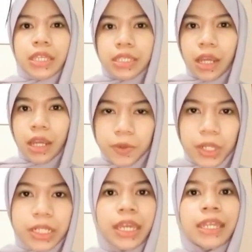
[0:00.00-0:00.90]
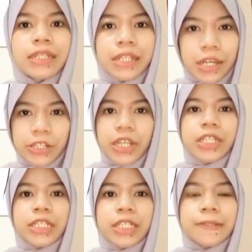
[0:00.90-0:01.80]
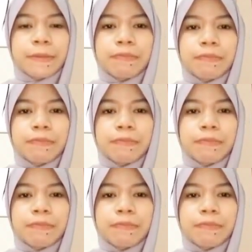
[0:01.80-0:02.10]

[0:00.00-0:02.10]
as heart rate and digestion.